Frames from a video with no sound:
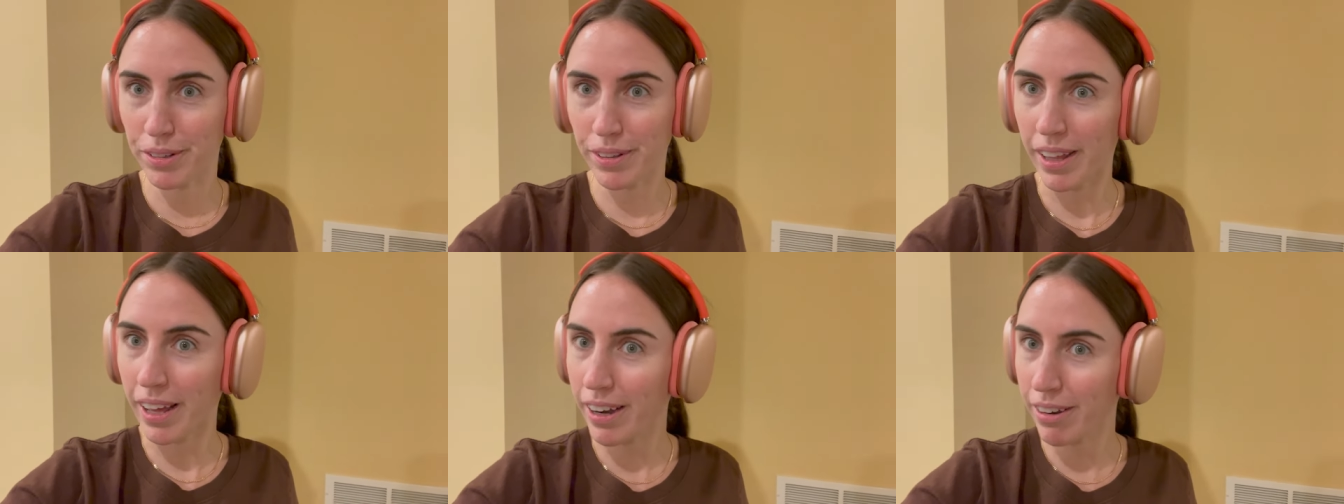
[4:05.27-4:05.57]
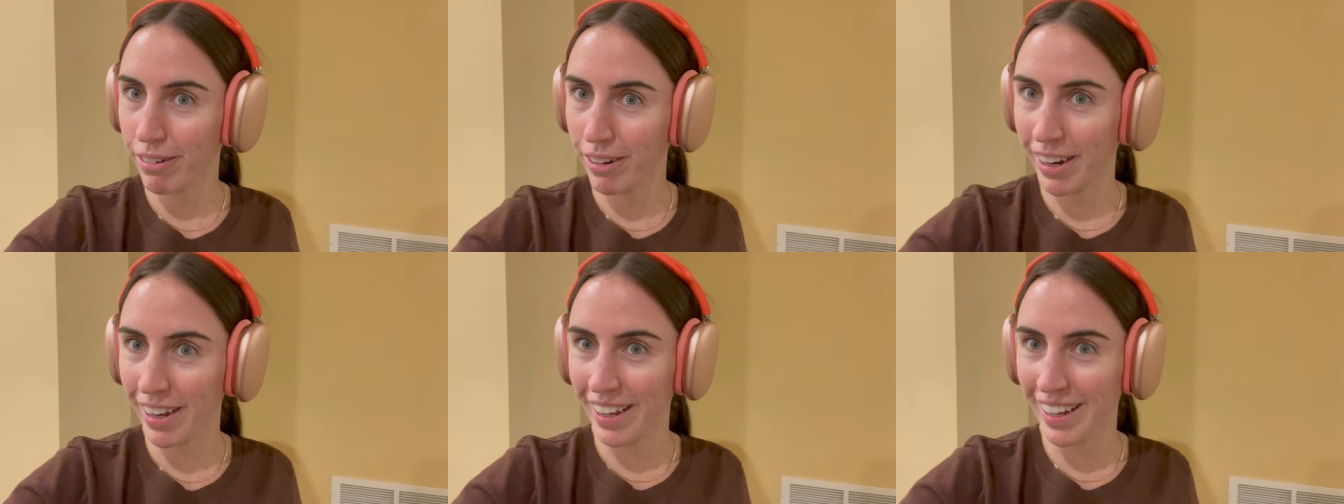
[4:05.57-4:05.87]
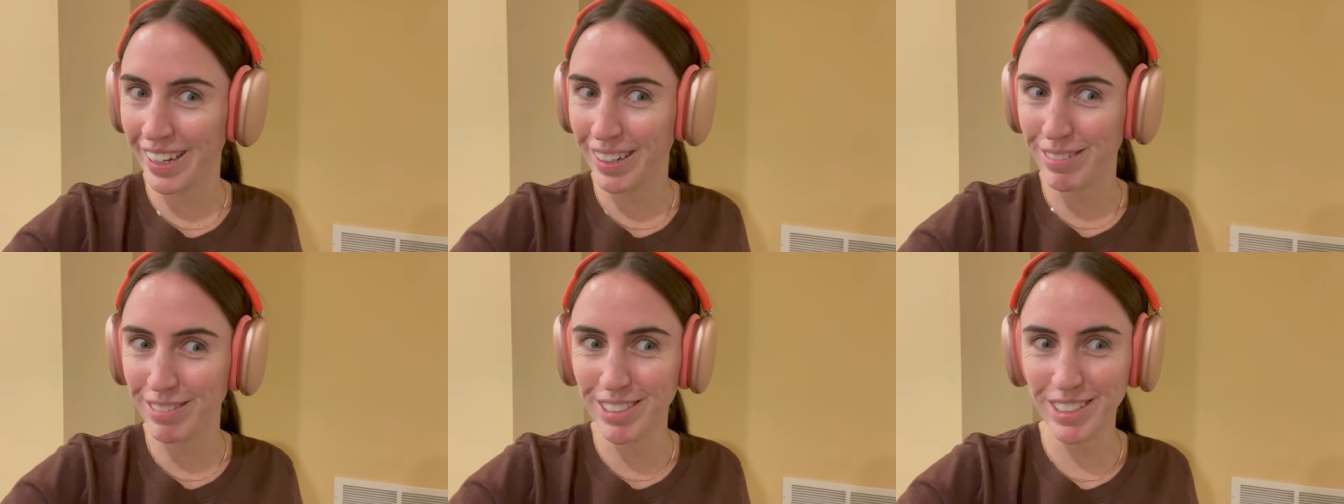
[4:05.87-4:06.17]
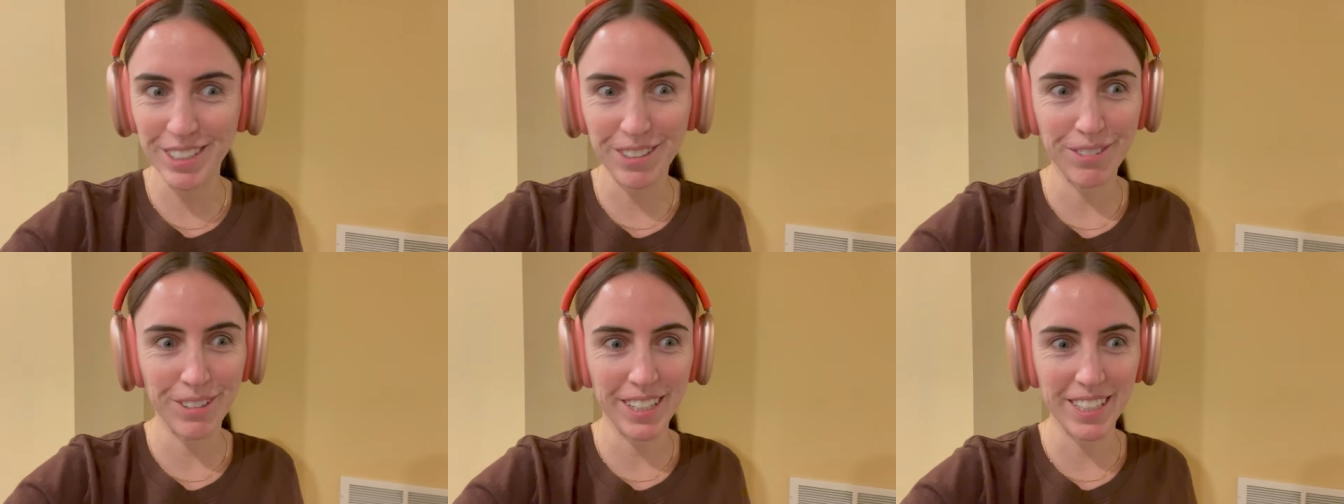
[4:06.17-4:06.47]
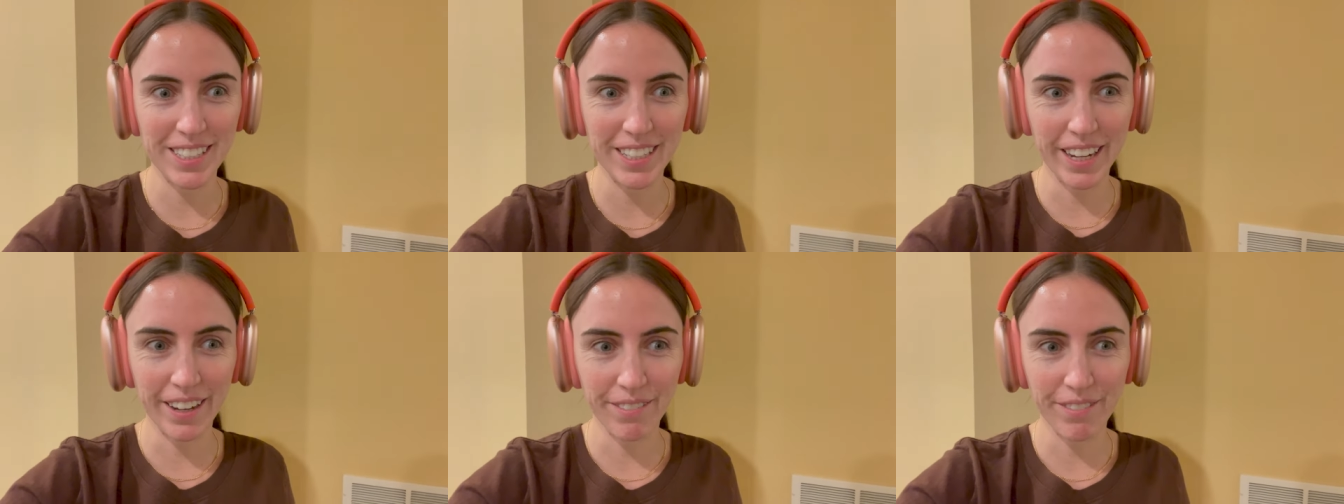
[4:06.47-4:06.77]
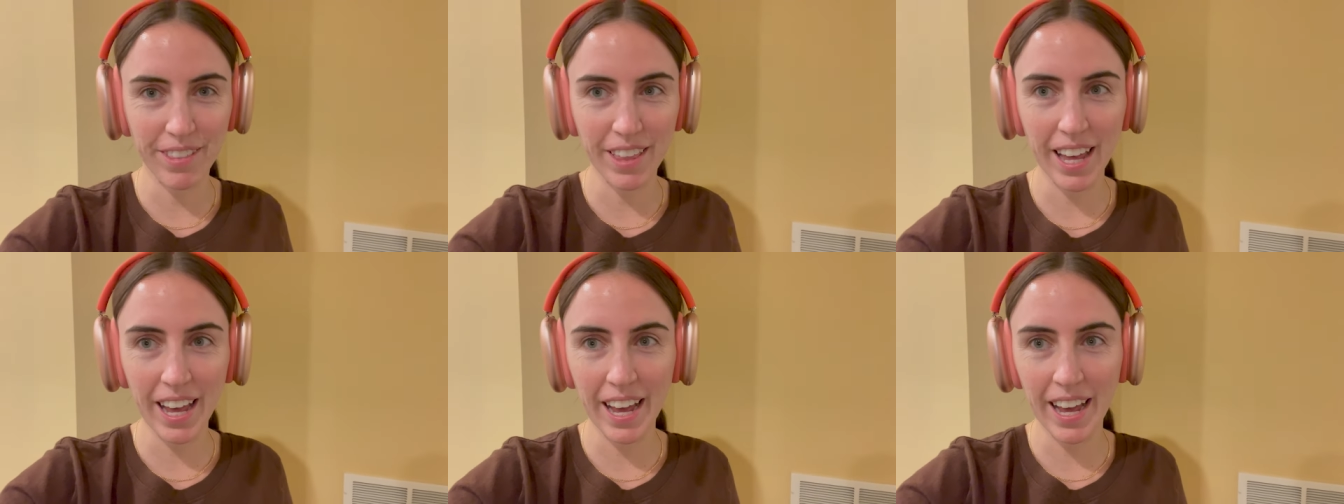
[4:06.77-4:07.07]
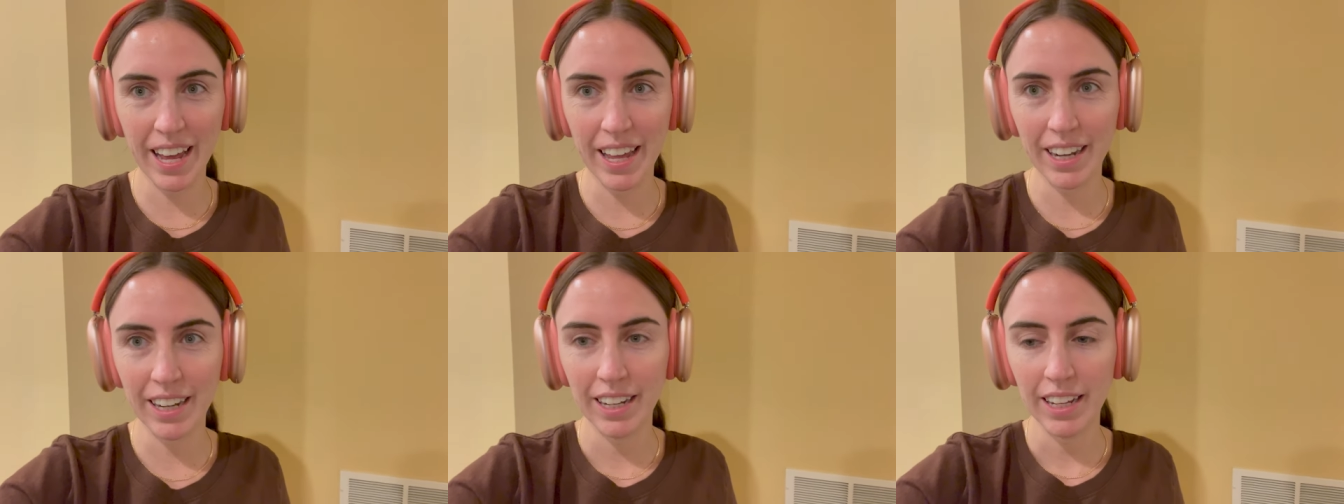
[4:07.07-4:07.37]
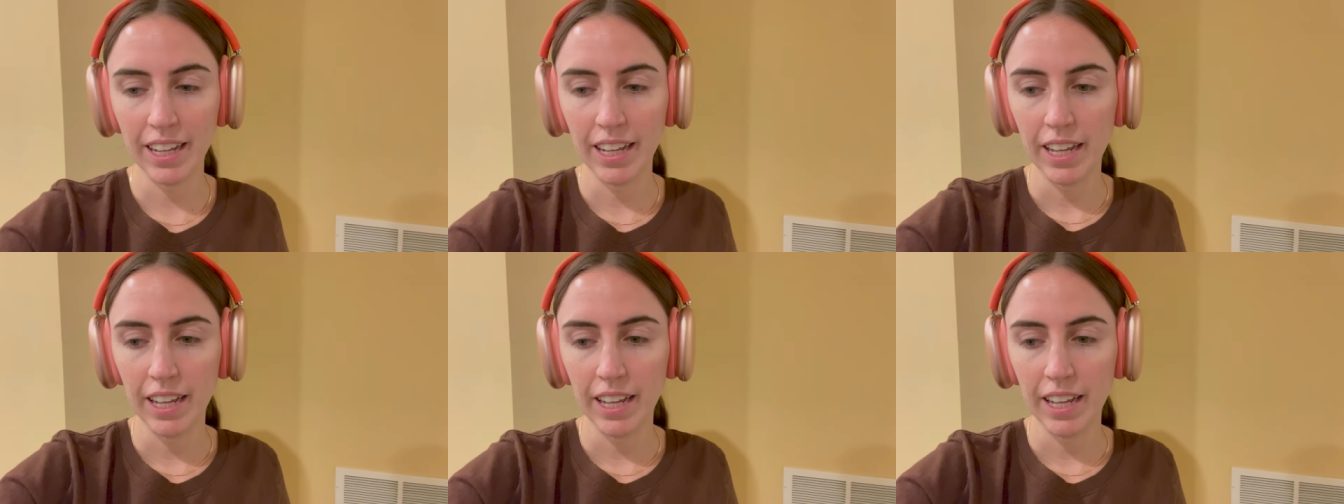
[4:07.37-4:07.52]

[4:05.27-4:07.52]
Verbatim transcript: that arrived, so we get to have that.